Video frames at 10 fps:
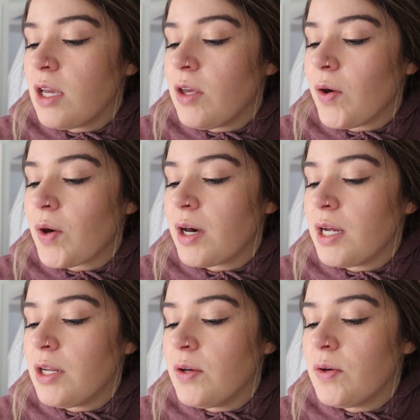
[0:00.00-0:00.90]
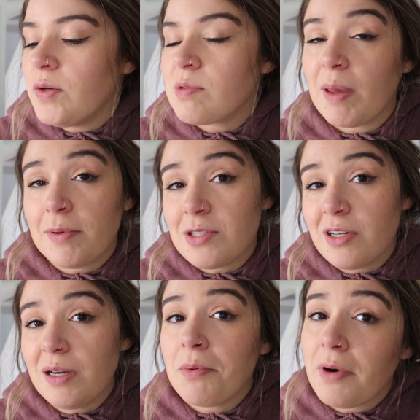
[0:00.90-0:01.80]
You could use maple
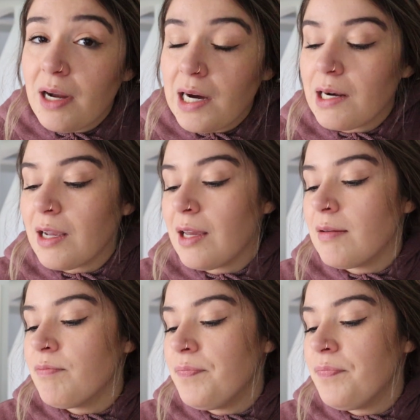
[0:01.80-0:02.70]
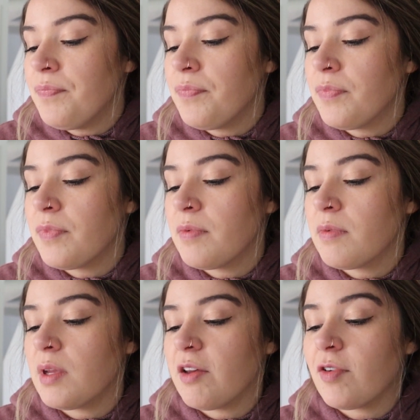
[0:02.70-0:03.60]
syrup or honey,
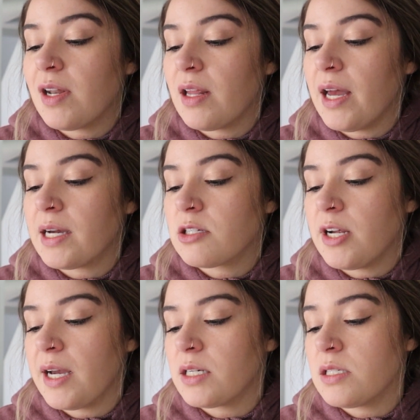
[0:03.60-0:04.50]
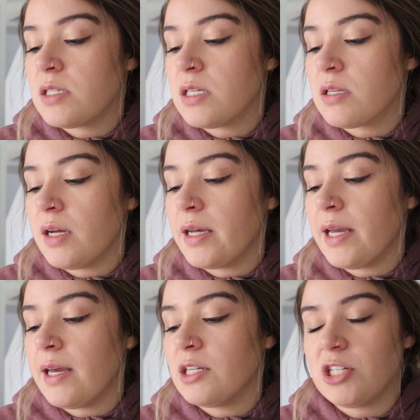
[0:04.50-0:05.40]
vanilla extract, sea salt,
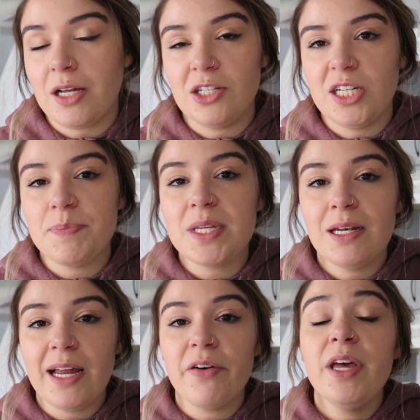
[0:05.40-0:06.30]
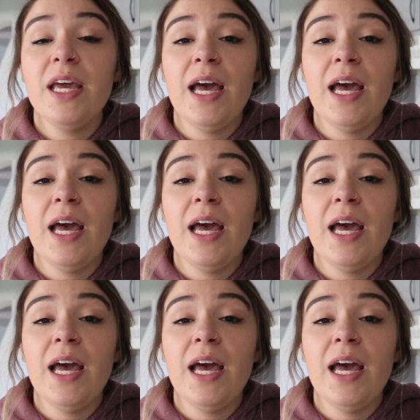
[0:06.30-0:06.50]
and chocolate chips. Now,